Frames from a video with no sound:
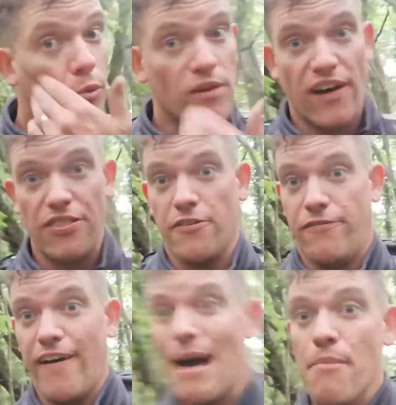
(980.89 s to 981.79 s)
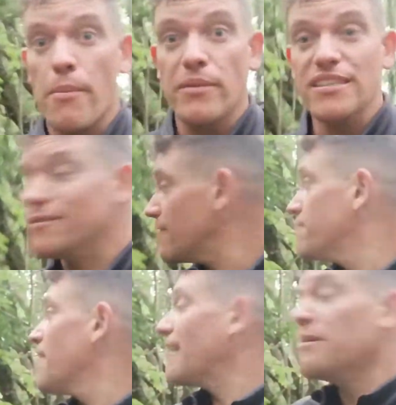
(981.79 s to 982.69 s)
we've had the farm
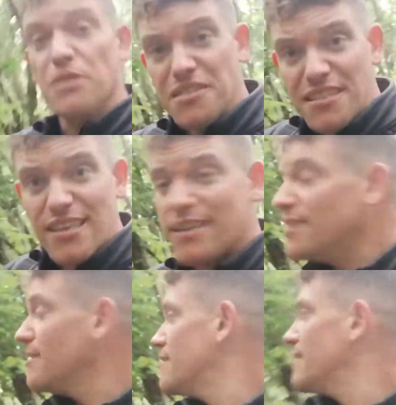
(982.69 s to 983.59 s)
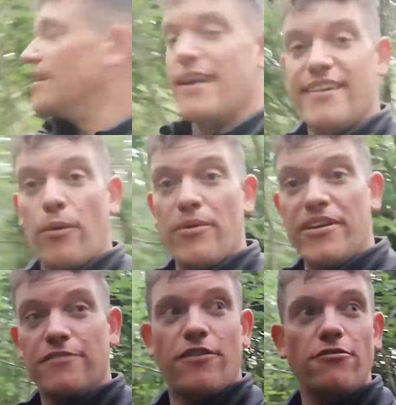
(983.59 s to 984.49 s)
animals, and now we're in
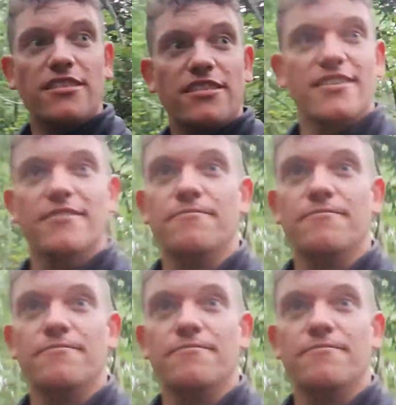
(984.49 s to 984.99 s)
a forest.